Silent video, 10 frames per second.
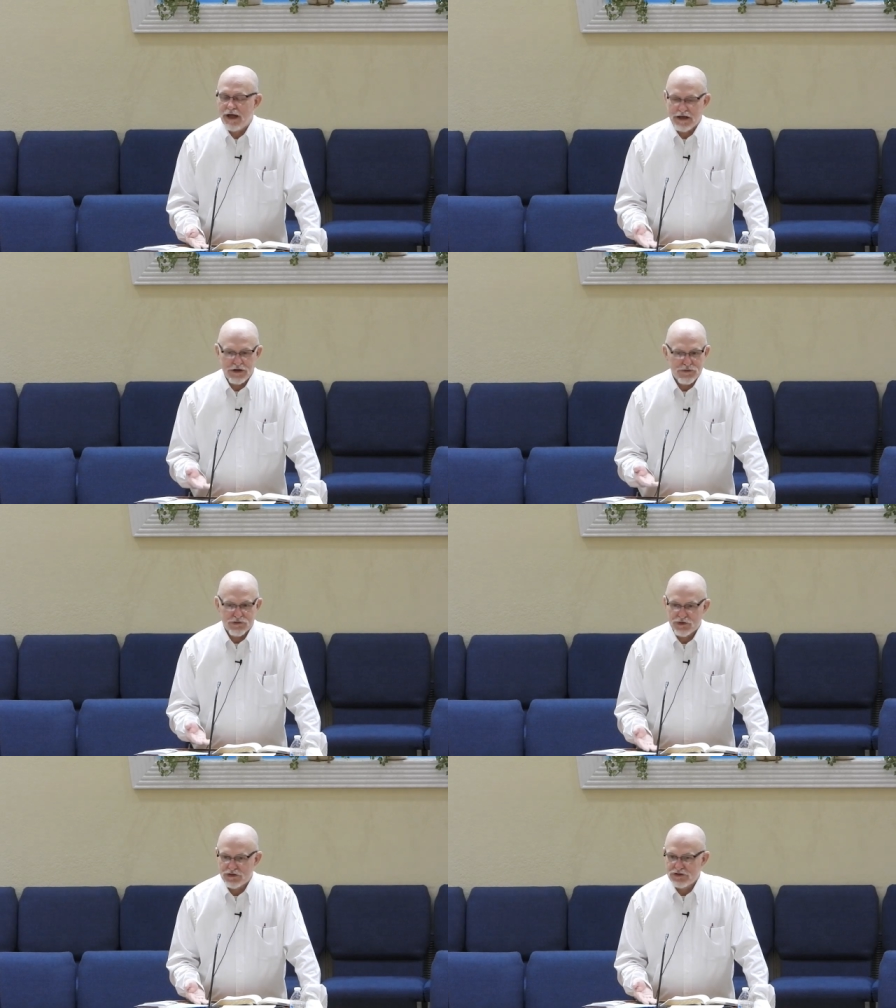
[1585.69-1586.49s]
and you
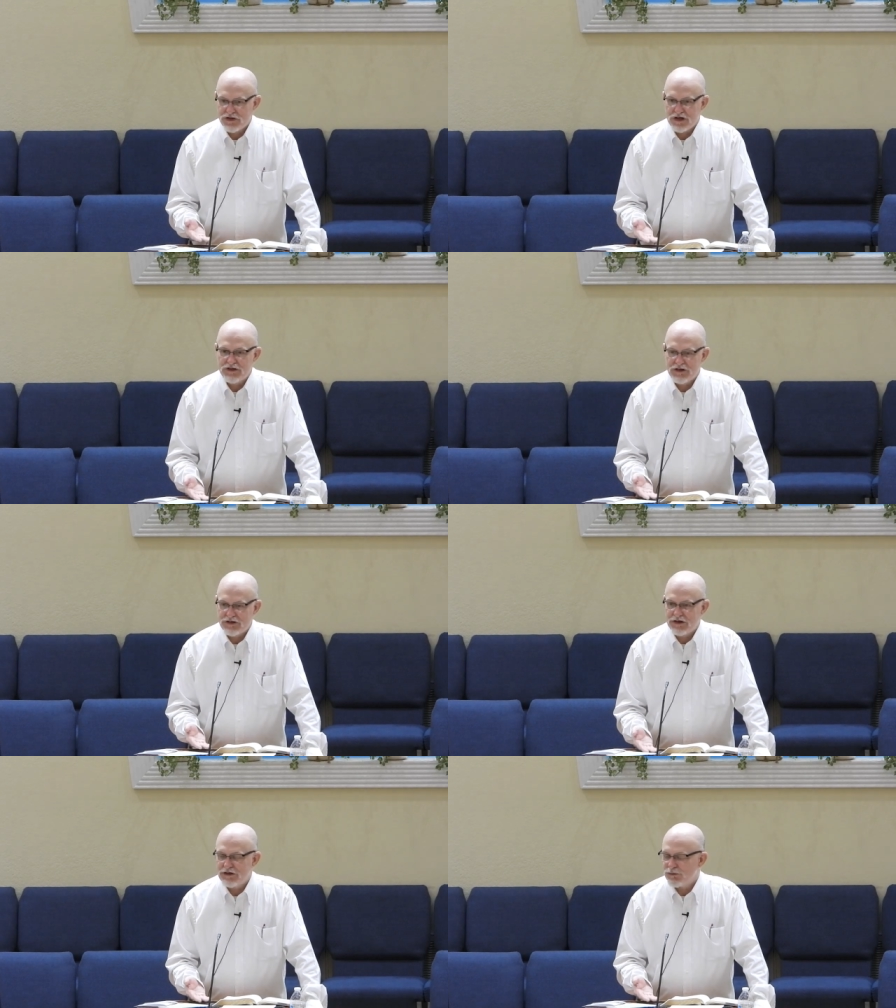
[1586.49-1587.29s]
trust
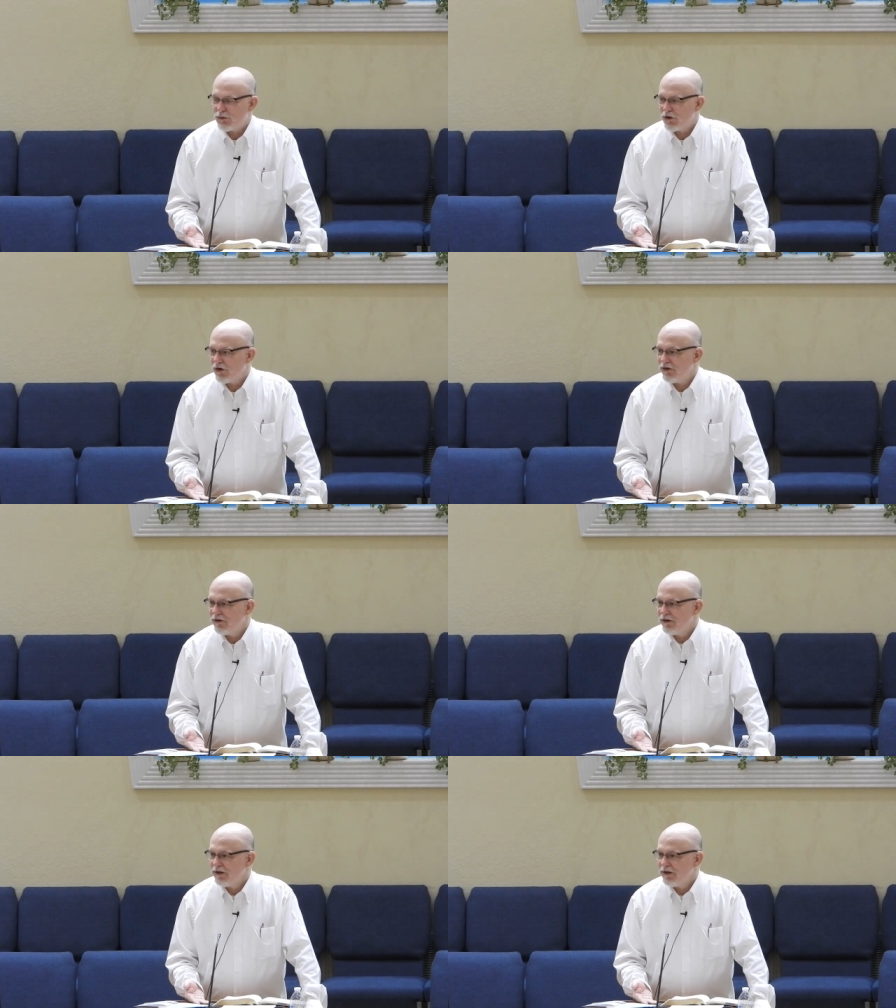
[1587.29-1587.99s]
Jesus and His Word,